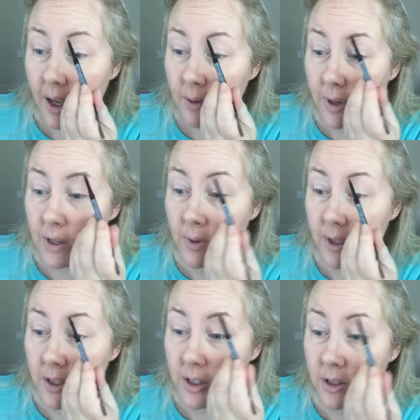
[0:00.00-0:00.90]
And what you want
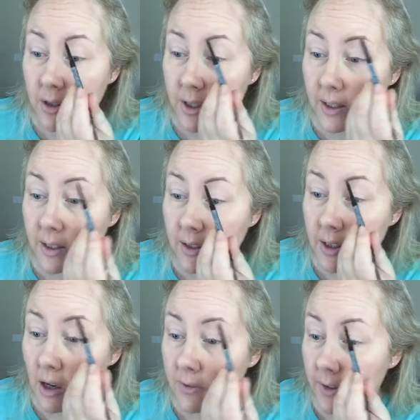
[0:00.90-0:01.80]
to do is
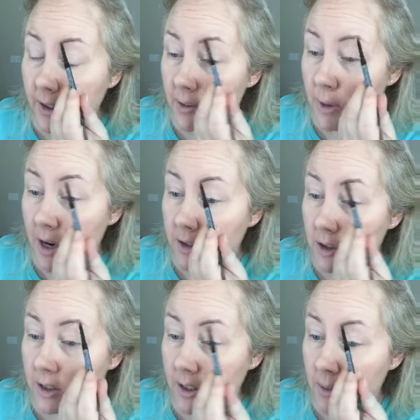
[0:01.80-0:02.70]
hopefully your brows are
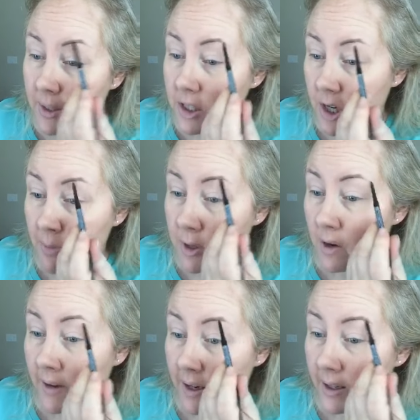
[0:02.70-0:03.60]
a little bit shaped
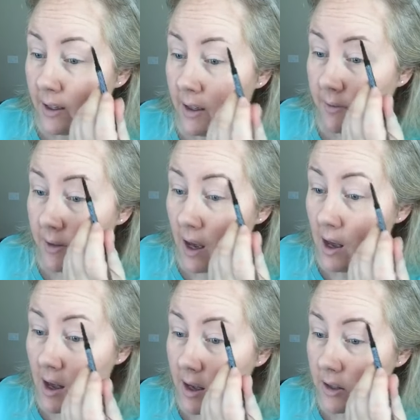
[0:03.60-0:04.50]
already. If
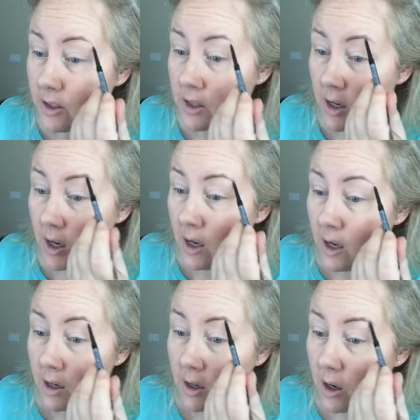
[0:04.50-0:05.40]
not,
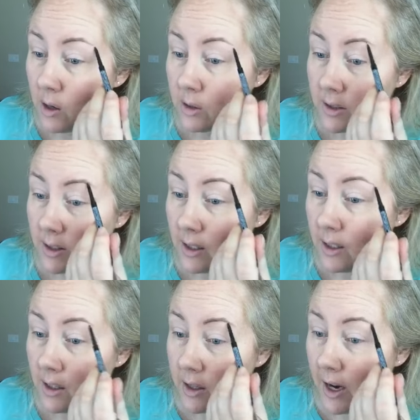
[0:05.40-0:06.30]
go
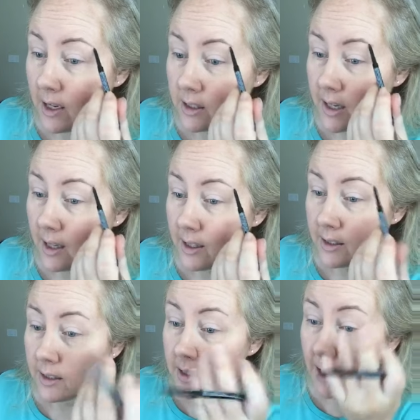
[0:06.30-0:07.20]
see your
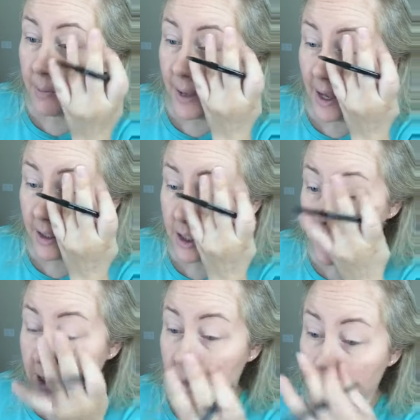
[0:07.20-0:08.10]
hairstylist because I bet
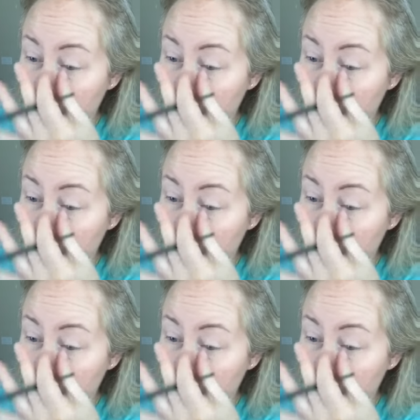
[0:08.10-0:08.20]
she or